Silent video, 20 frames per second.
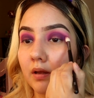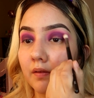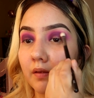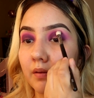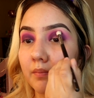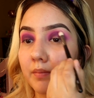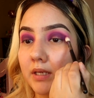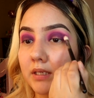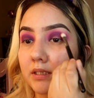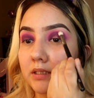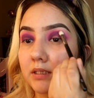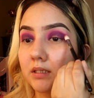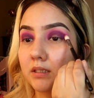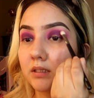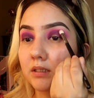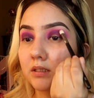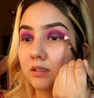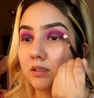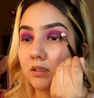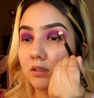That makes sense?
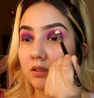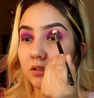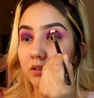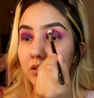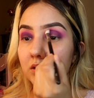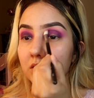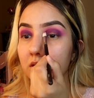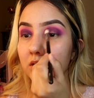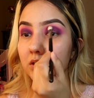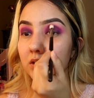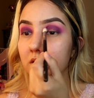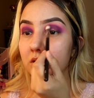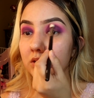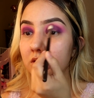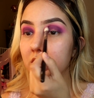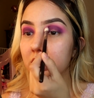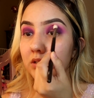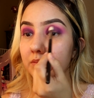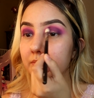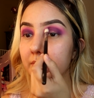
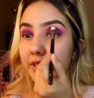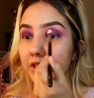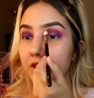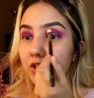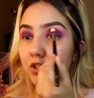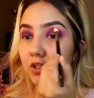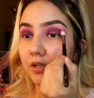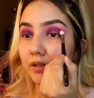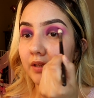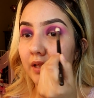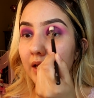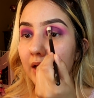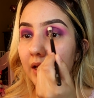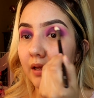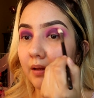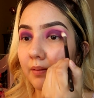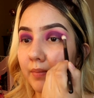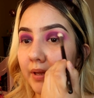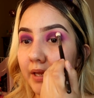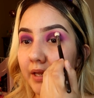Just to make sure
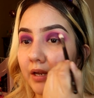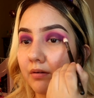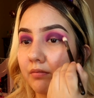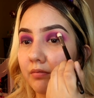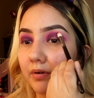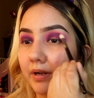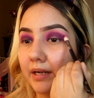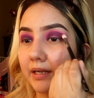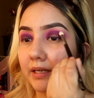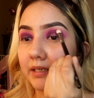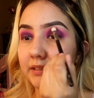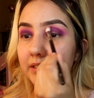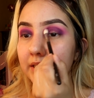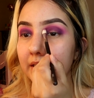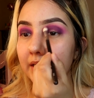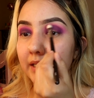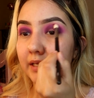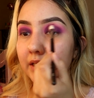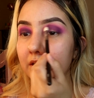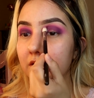that Make It Rain isn't
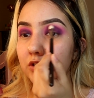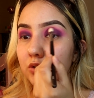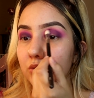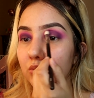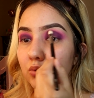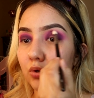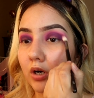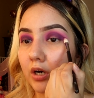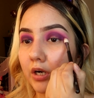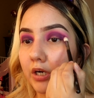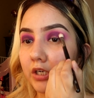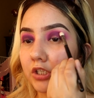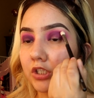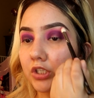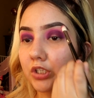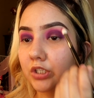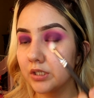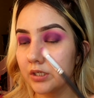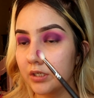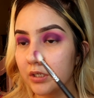like too
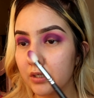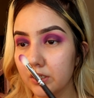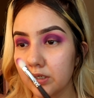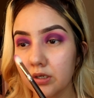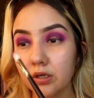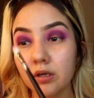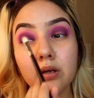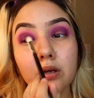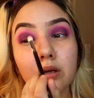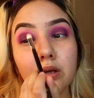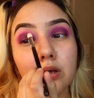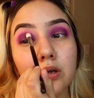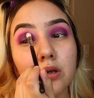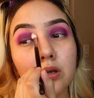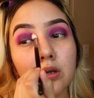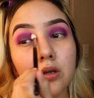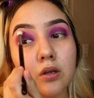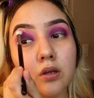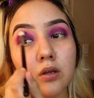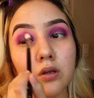harsh.
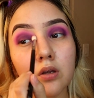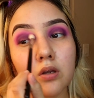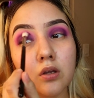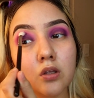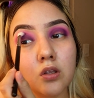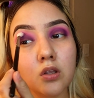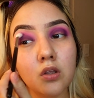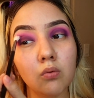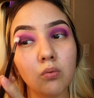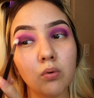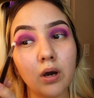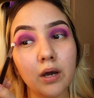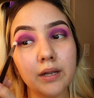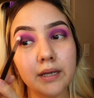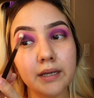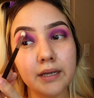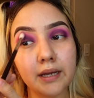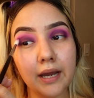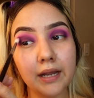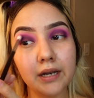You want
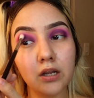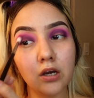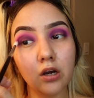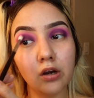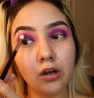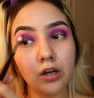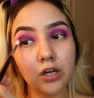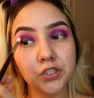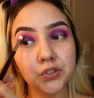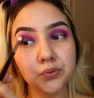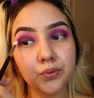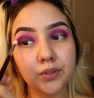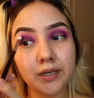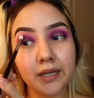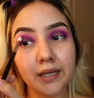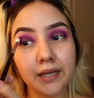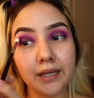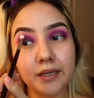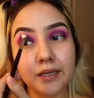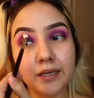it kind of harsh where
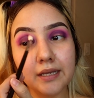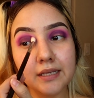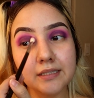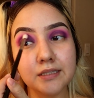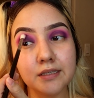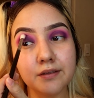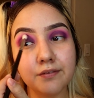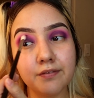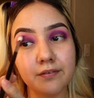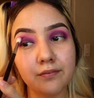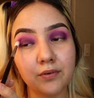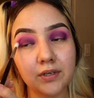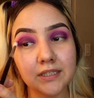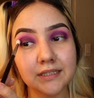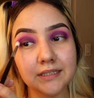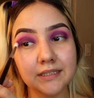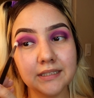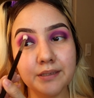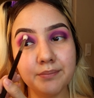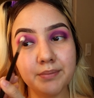like where
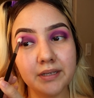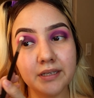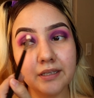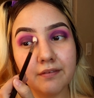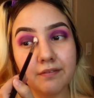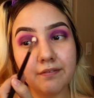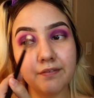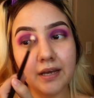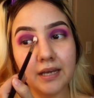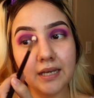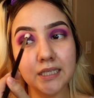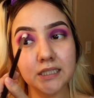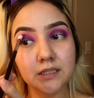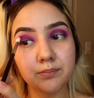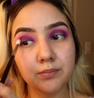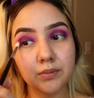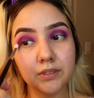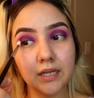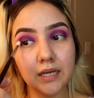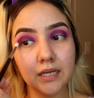it's deep and defines,
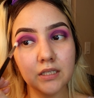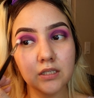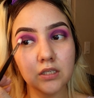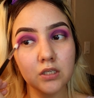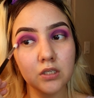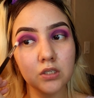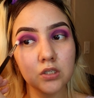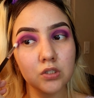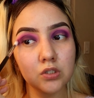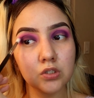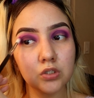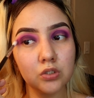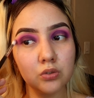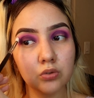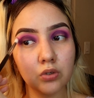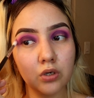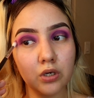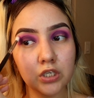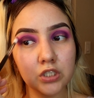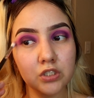but not too
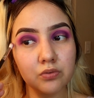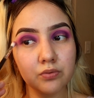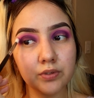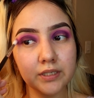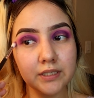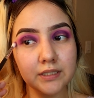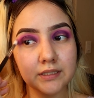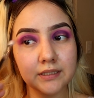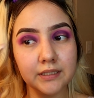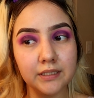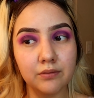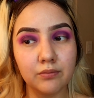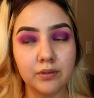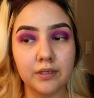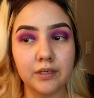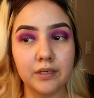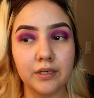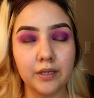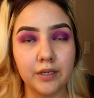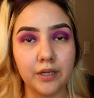harsh where you see
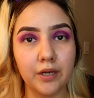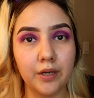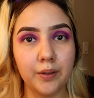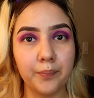where it